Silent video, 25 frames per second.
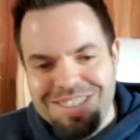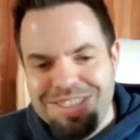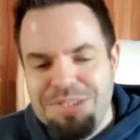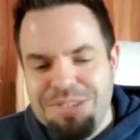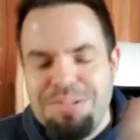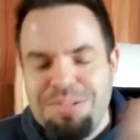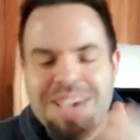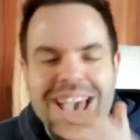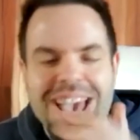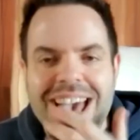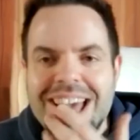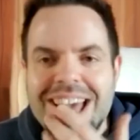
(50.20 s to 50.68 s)

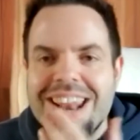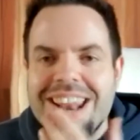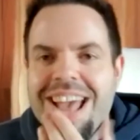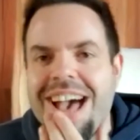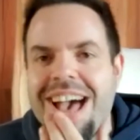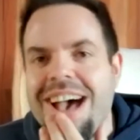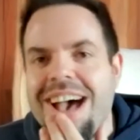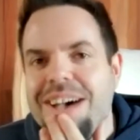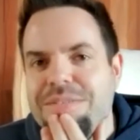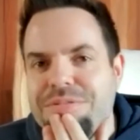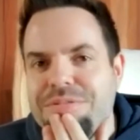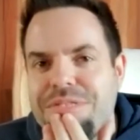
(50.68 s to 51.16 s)
can
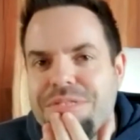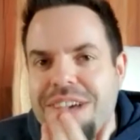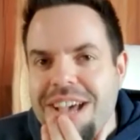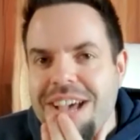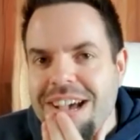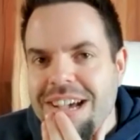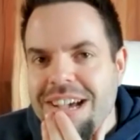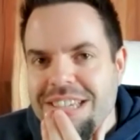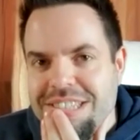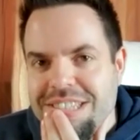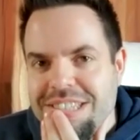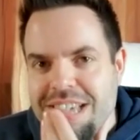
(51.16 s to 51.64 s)
have
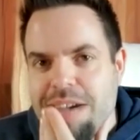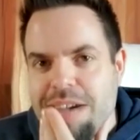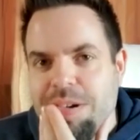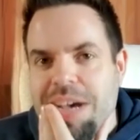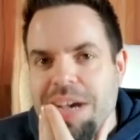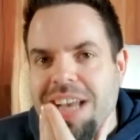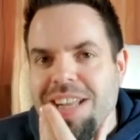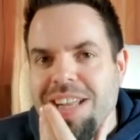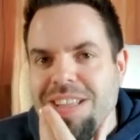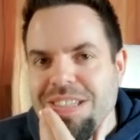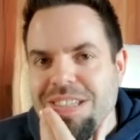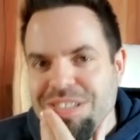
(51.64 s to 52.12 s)
a sound
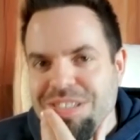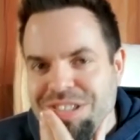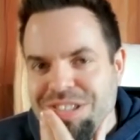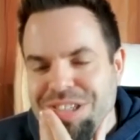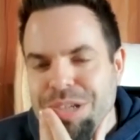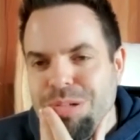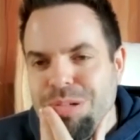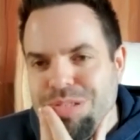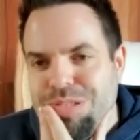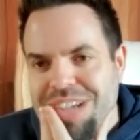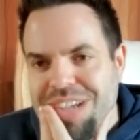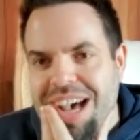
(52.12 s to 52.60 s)
color that's
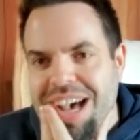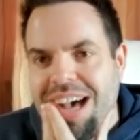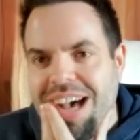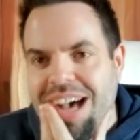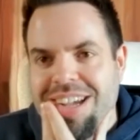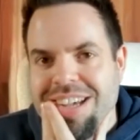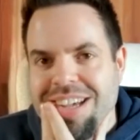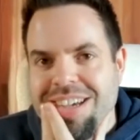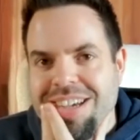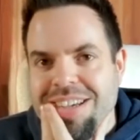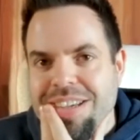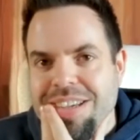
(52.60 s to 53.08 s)
too
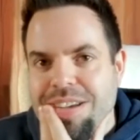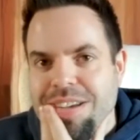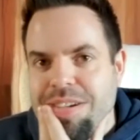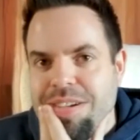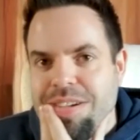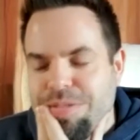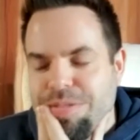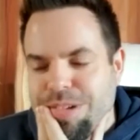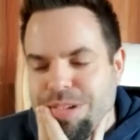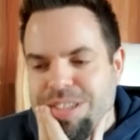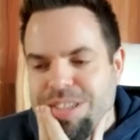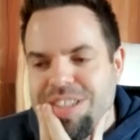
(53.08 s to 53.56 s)
dark
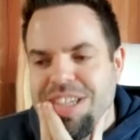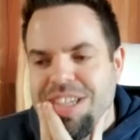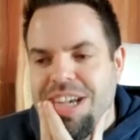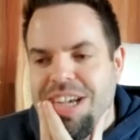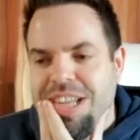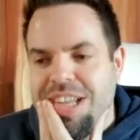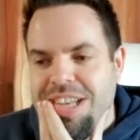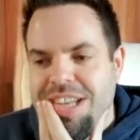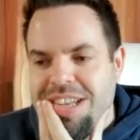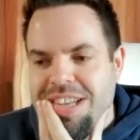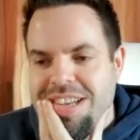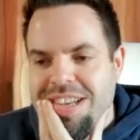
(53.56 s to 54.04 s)
for a
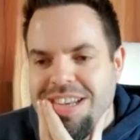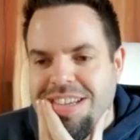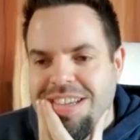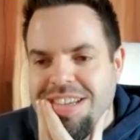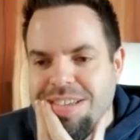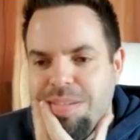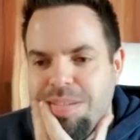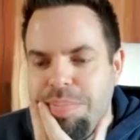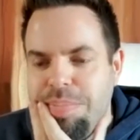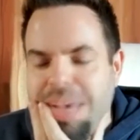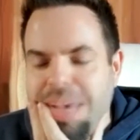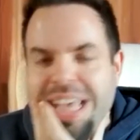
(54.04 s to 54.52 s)
certain
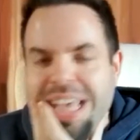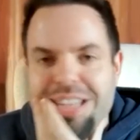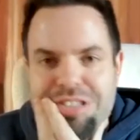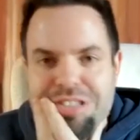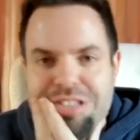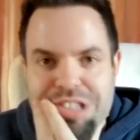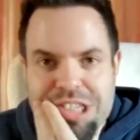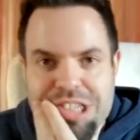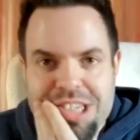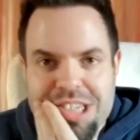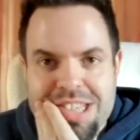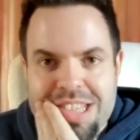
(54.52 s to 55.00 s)

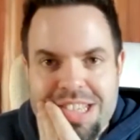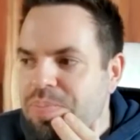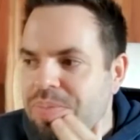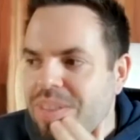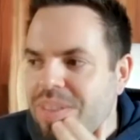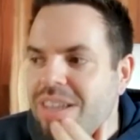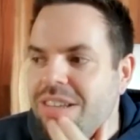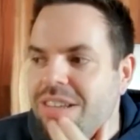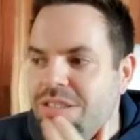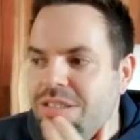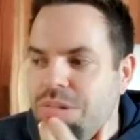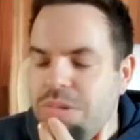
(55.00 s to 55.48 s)
pitch.
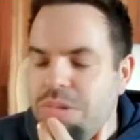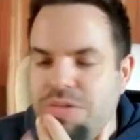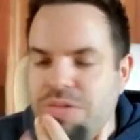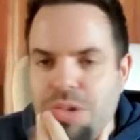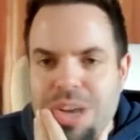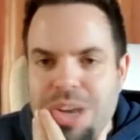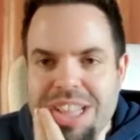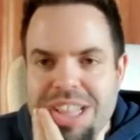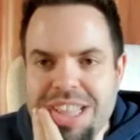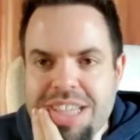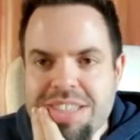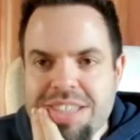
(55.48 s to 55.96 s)
To
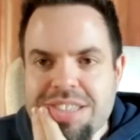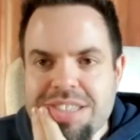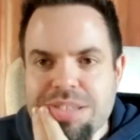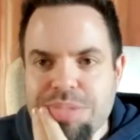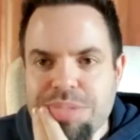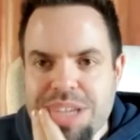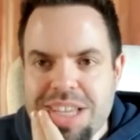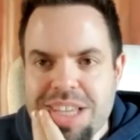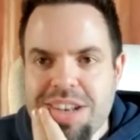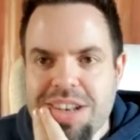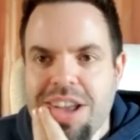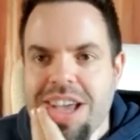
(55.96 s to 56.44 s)
avoid this,
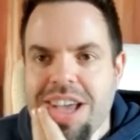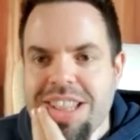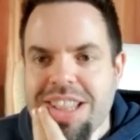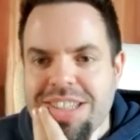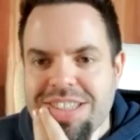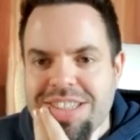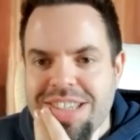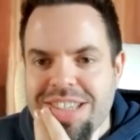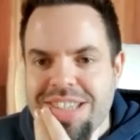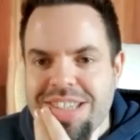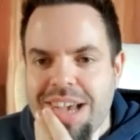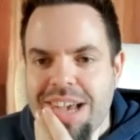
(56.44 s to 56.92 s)
we can lighten the
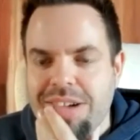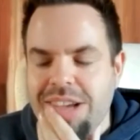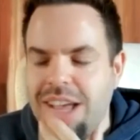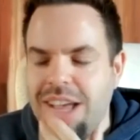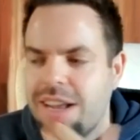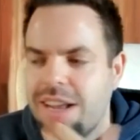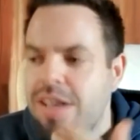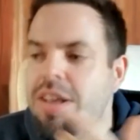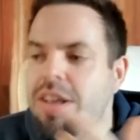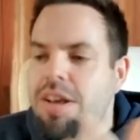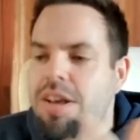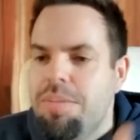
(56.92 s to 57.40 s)
sound
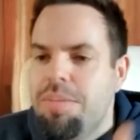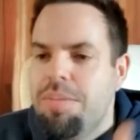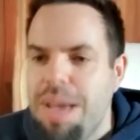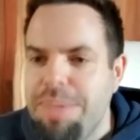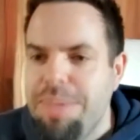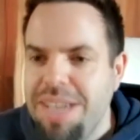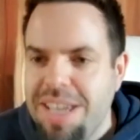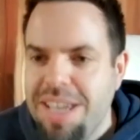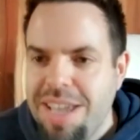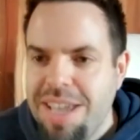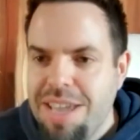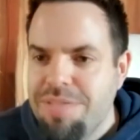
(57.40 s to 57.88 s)
color.
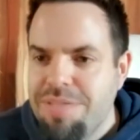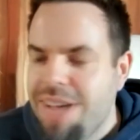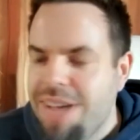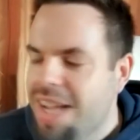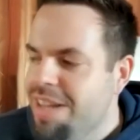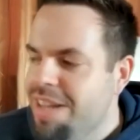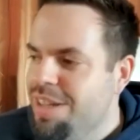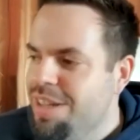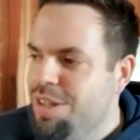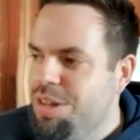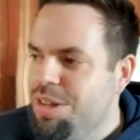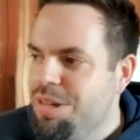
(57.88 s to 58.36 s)
Maybe,
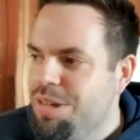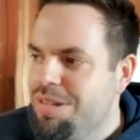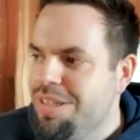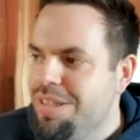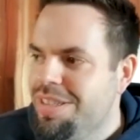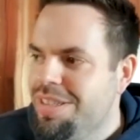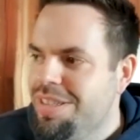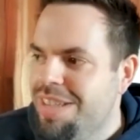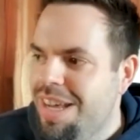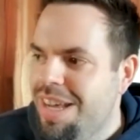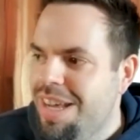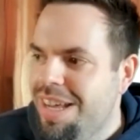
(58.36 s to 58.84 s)
Ivan, you
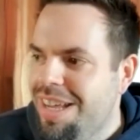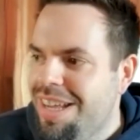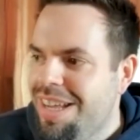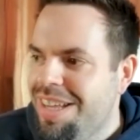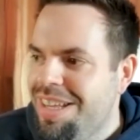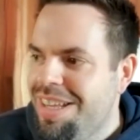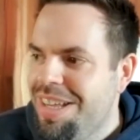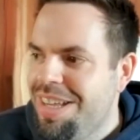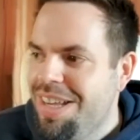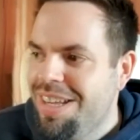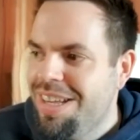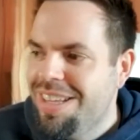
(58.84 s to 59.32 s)
could,
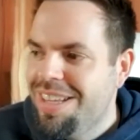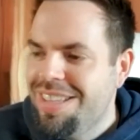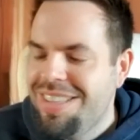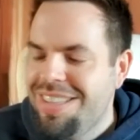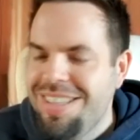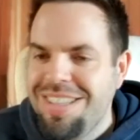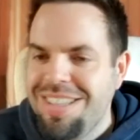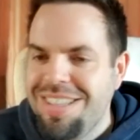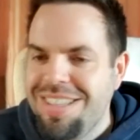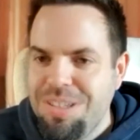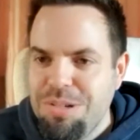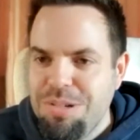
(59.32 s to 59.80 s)

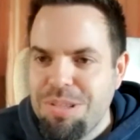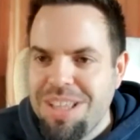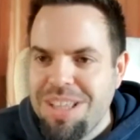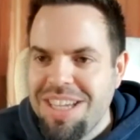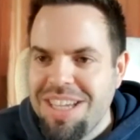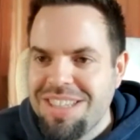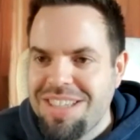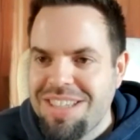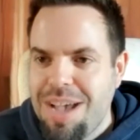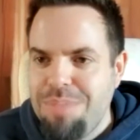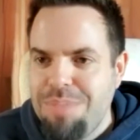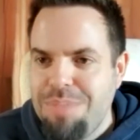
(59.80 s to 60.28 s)
you're the
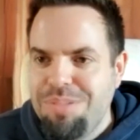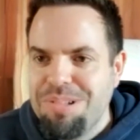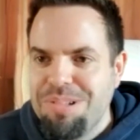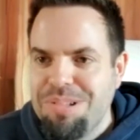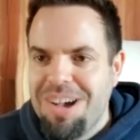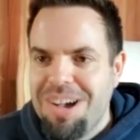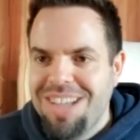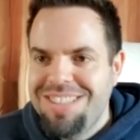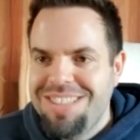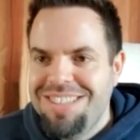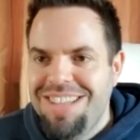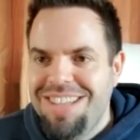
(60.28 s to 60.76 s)
example
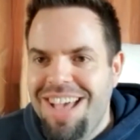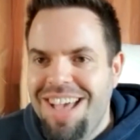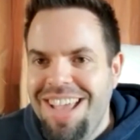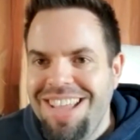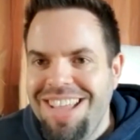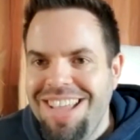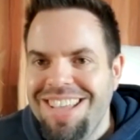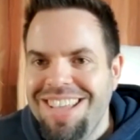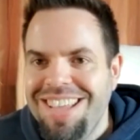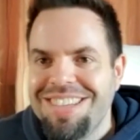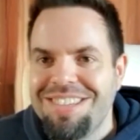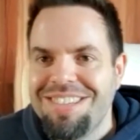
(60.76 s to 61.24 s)
guy
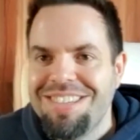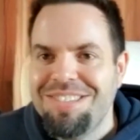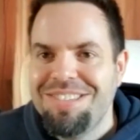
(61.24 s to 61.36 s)
today because